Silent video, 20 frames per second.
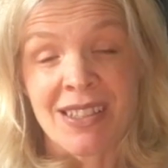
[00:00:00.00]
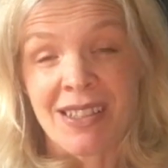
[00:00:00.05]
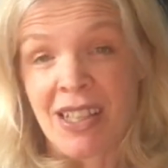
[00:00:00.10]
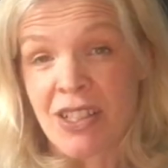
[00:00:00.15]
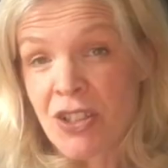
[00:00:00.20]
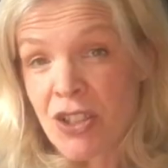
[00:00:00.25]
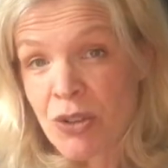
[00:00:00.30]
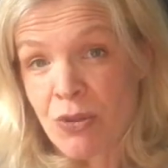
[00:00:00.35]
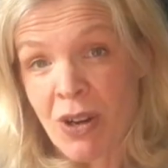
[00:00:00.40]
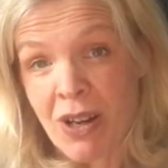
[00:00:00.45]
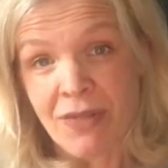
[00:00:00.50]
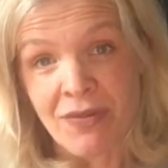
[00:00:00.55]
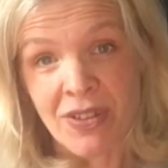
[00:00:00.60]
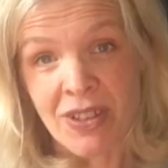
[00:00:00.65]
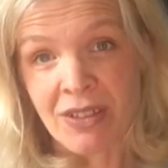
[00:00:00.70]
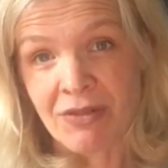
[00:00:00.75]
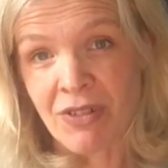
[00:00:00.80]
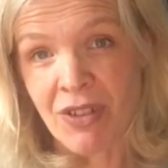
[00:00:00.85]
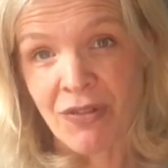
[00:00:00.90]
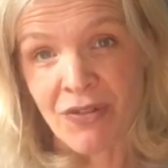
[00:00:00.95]
like, do I
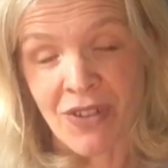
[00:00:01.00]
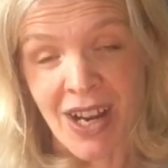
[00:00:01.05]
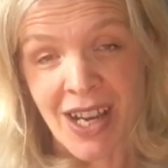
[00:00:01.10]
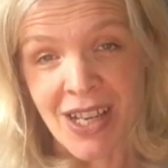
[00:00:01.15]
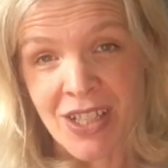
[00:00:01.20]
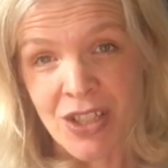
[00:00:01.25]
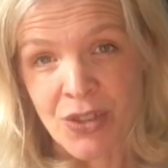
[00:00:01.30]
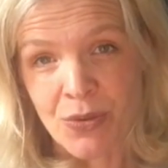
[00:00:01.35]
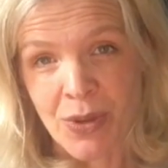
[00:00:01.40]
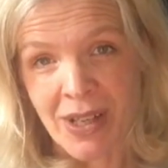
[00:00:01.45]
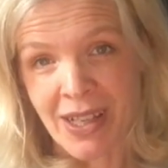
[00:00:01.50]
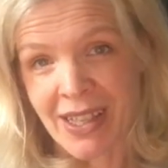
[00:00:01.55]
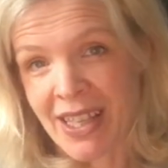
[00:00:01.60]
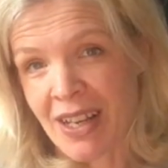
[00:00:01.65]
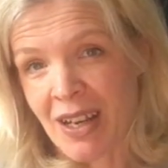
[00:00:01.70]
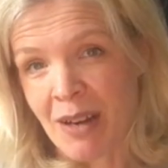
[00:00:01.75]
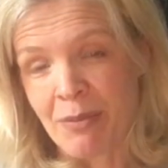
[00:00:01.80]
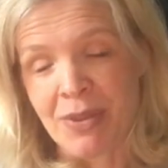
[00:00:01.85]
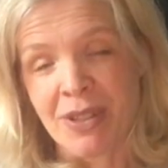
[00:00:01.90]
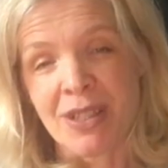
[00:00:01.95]
feel refreshed when I
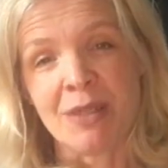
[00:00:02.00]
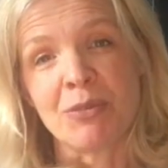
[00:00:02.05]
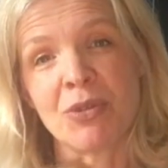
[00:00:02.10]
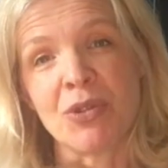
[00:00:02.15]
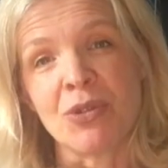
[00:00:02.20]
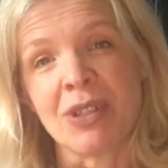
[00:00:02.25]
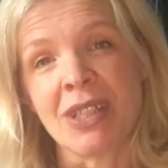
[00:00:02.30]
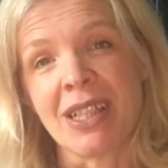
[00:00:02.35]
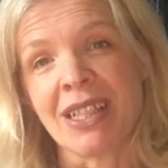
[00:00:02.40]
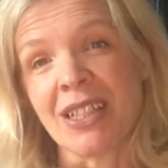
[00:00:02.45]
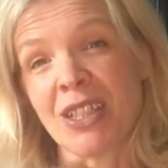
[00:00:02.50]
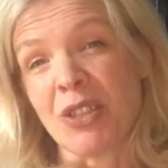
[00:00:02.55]
get up in the morning?